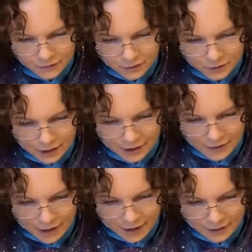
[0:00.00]
Maybe they're
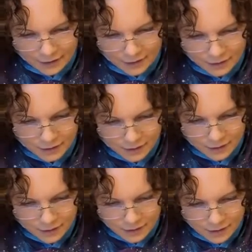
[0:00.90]
smaller on
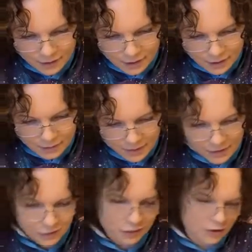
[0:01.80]
the inside and then
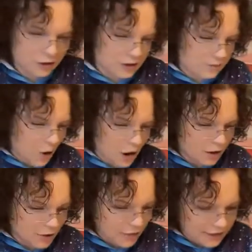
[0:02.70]
they get
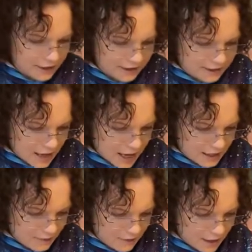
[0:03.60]
bigger
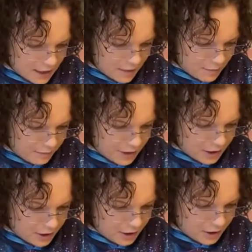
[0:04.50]
as they
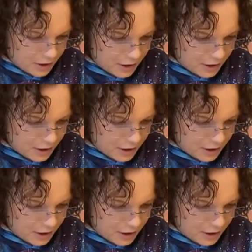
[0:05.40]
come out.